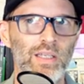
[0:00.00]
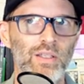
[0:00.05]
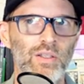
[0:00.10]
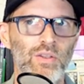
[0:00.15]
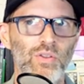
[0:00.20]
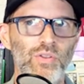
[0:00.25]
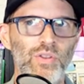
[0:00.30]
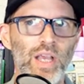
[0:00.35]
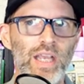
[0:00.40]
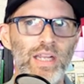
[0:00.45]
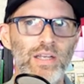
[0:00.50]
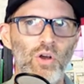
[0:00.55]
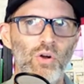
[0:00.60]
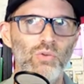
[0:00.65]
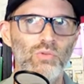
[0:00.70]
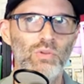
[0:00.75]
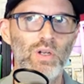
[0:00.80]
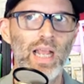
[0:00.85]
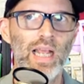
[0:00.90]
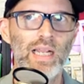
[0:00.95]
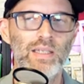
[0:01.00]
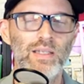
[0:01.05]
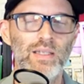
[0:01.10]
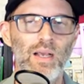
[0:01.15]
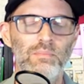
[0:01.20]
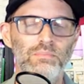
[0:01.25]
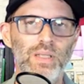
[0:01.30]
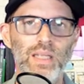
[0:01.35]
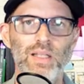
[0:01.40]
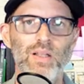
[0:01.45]
they don't end
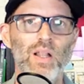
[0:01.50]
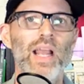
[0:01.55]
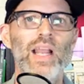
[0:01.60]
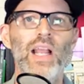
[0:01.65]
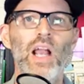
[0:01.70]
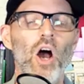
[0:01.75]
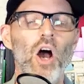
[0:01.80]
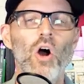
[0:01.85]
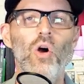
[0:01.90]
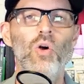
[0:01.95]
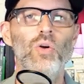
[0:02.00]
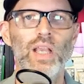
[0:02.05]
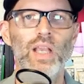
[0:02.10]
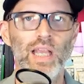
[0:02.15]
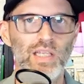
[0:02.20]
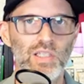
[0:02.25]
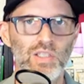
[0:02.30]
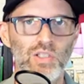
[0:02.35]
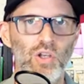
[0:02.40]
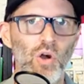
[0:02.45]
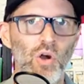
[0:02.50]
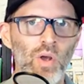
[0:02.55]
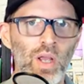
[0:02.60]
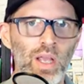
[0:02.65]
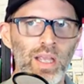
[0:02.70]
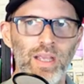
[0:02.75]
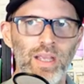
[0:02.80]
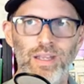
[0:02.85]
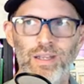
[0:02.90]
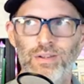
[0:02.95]
up being like, oh, okay, so
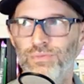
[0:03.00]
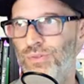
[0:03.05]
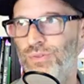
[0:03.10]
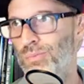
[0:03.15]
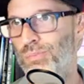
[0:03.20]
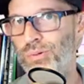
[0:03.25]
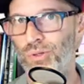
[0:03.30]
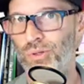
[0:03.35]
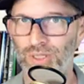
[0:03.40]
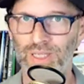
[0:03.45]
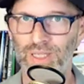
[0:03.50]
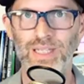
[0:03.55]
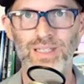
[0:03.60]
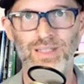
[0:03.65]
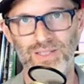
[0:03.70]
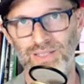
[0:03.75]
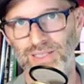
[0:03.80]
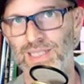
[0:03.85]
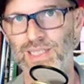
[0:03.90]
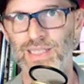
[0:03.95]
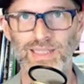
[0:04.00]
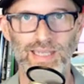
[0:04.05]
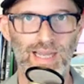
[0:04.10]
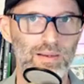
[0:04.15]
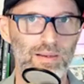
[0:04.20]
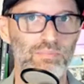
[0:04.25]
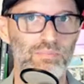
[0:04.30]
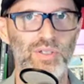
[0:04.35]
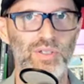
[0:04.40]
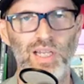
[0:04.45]
if you put in
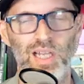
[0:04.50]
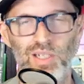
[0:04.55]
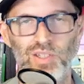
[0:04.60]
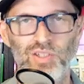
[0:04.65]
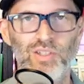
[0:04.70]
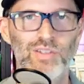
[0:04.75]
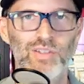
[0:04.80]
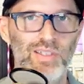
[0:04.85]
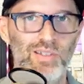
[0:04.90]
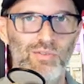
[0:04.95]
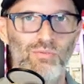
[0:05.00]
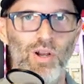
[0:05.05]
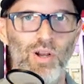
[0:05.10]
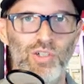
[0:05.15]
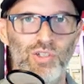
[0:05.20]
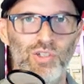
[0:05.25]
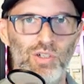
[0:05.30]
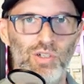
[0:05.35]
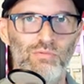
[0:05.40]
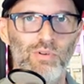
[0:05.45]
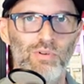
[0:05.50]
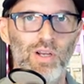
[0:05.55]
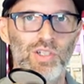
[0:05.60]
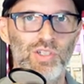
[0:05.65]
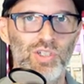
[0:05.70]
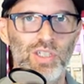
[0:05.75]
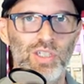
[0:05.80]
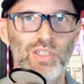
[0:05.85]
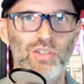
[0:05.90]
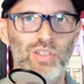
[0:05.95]
CSAM protections in Russia,
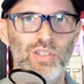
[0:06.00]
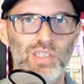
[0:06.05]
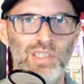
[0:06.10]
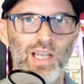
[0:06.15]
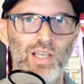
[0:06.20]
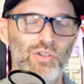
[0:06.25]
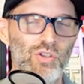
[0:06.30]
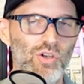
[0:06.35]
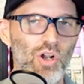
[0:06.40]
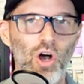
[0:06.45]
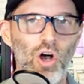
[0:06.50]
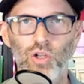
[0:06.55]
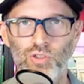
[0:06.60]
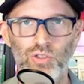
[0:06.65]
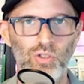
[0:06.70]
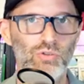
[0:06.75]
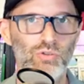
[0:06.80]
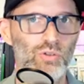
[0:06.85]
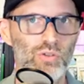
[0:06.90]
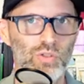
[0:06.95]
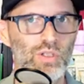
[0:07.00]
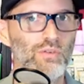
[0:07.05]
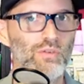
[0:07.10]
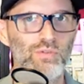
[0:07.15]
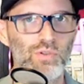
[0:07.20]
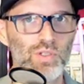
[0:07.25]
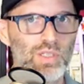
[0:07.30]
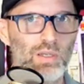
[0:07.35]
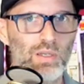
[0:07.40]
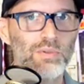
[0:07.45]
Russia can just tell you to also use it
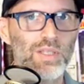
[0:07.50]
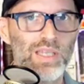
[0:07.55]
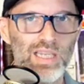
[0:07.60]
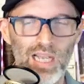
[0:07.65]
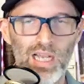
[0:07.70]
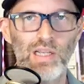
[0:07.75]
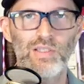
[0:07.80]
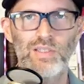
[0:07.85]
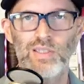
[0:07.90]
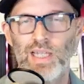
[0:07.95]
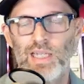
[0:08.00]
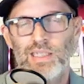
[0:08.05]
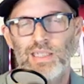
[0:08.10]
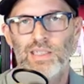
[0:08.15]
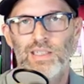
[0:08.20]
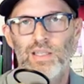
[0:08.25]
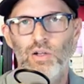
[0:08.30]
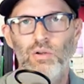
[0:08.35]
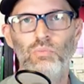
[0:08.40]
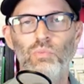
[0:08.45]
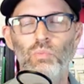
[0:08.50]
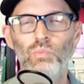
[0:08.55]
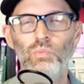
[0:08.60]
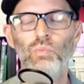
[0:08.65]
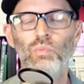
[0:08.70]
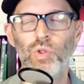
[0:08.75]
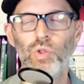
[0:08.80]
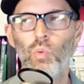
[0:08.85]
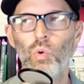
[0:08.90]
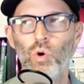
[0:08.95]
for something else. That's you know,
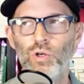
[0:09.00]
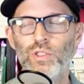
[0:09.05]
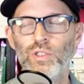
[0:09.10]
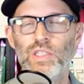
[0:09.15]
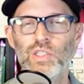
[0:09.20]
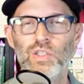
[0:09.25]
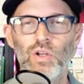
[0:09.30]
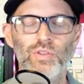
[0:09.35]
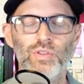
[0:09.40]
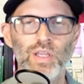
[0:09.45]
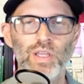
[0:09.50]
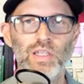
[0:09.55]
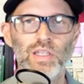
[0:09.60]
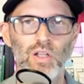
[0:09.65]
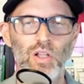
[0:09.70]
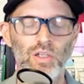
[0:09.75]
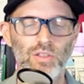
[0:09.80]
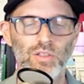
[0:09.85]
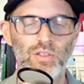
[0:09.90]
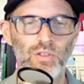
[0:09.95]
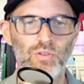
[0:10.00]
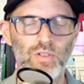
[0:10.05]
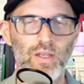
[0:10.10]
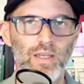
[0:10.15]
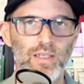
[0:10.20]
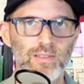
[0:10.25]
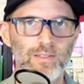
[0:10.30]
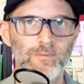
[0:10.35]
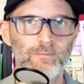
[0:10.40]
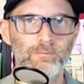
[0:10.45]
the worries right. are things along those
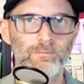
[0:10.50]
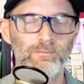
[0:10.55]
lines.